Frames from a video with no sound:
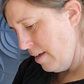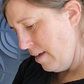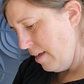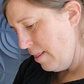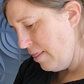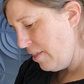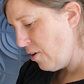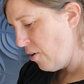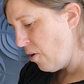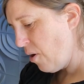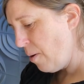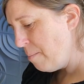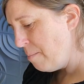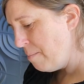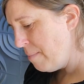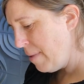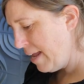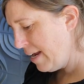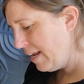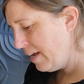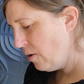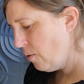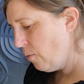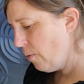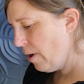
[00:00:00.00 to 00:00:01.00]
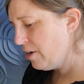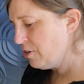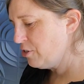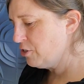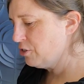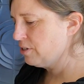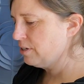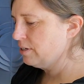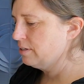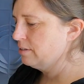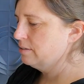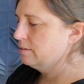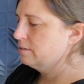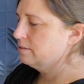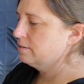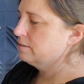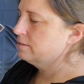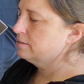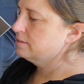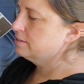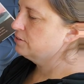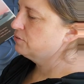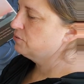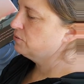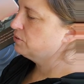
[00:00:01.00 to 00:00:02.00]
There are many questions
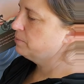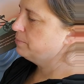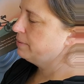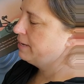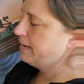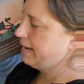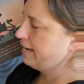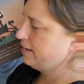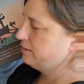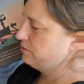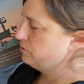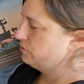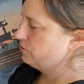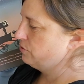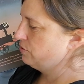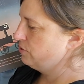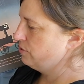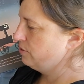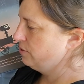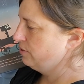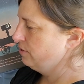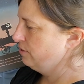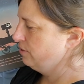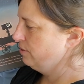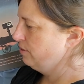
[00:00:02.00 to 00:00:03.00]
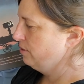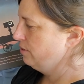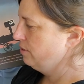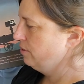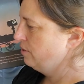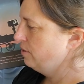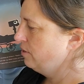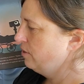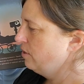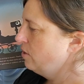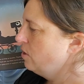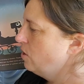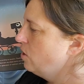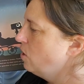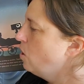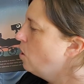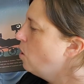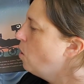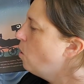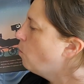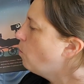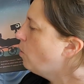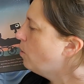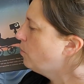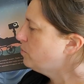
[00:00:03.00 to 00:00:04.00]
still to be answered.
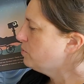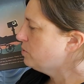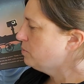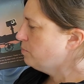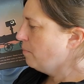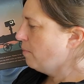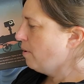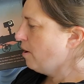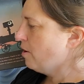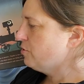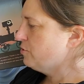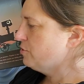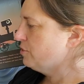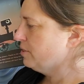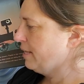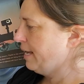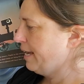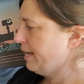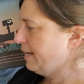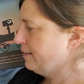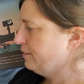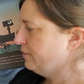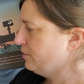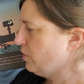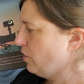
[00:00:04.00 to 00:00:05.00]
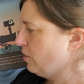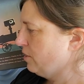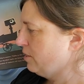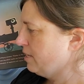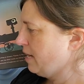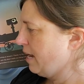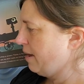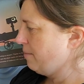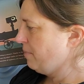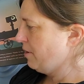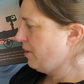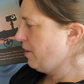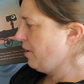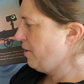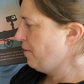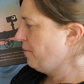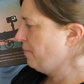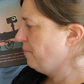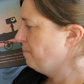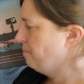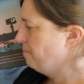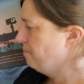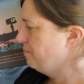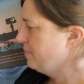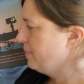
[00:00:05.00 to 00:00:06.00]
What was Mars like a long time ago?
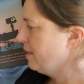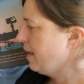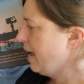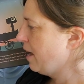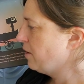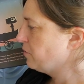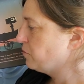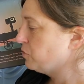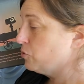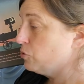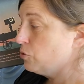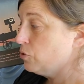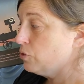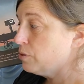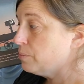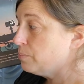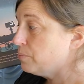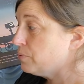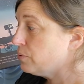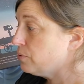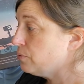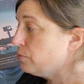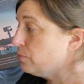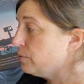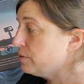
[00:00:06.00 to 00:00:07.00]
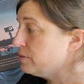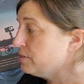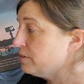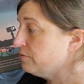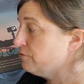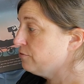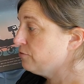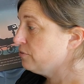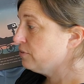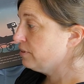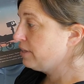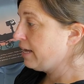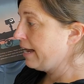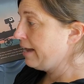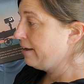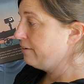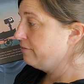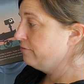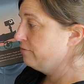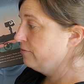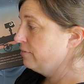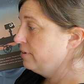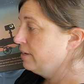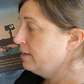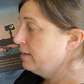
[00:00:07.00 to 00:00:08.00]
How suitable was it for life?
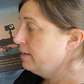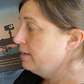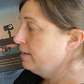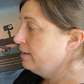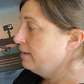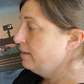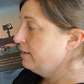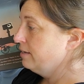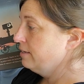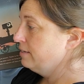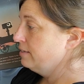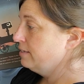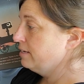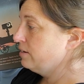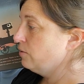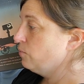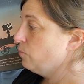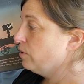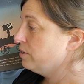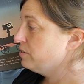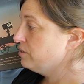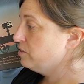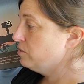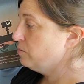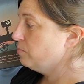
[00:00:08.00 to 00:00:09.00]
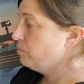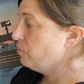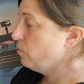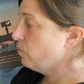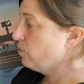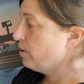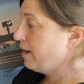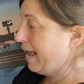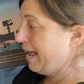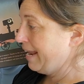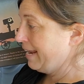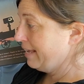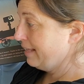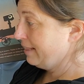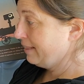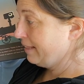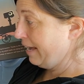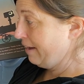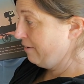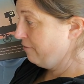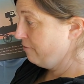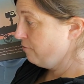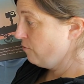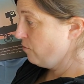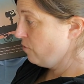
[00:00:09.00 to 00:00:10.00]
Did it once support any
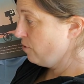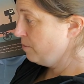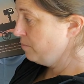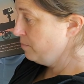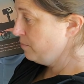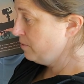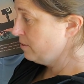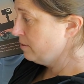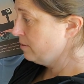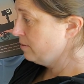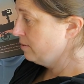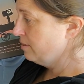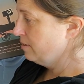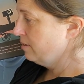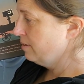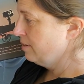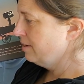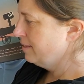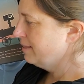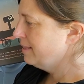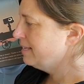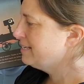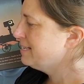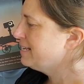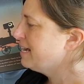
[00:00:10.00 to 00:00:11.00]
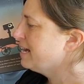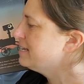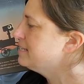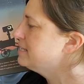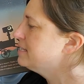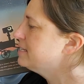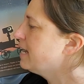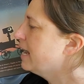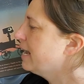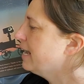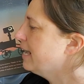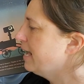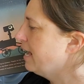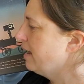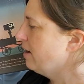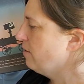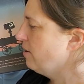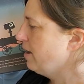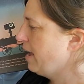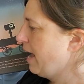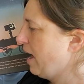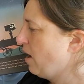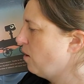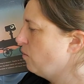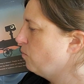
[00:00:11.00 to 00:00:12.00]
life forms? The test I carry
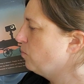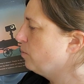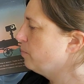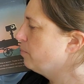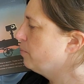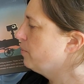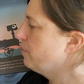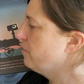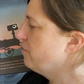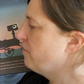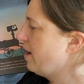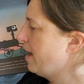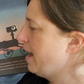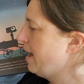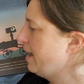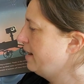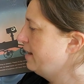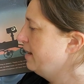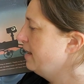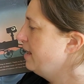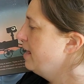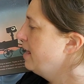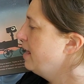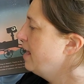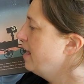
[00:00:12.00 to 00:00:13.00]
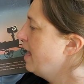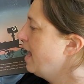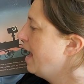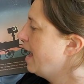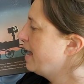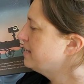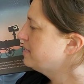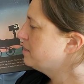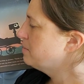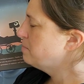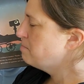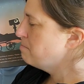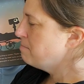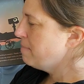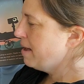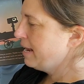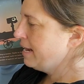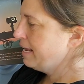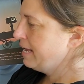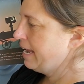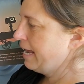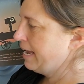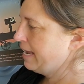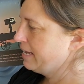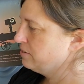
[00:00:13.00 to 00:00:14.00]
out will provide as
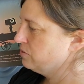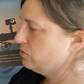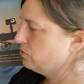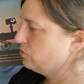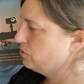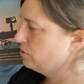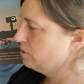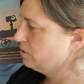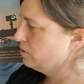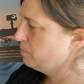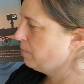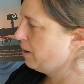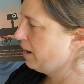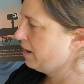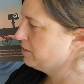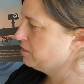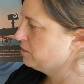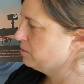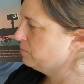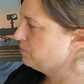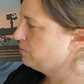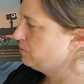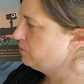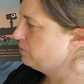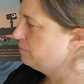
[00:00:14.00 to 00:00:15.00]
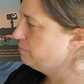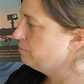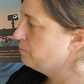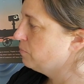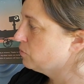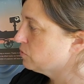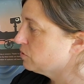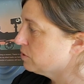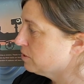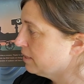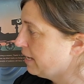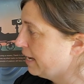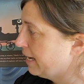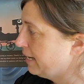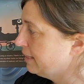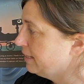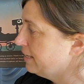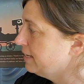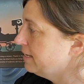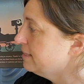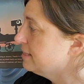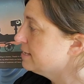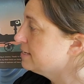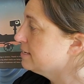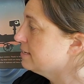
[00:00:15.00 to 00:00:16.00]
many answers as possible. Most
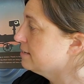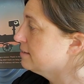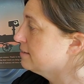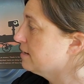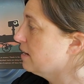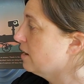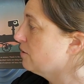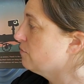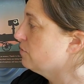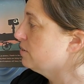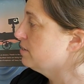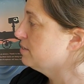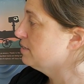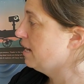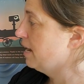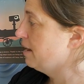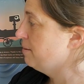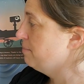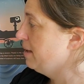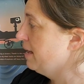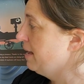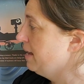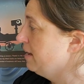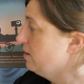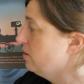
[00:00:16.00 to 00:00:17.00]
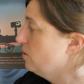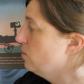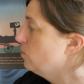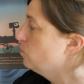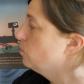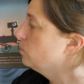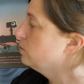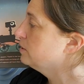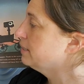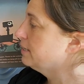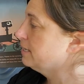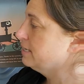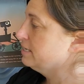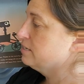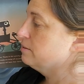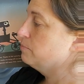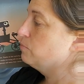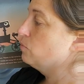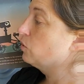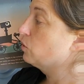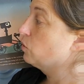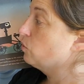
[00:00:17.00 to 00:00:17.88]
likely, the discoveries I make will lead to more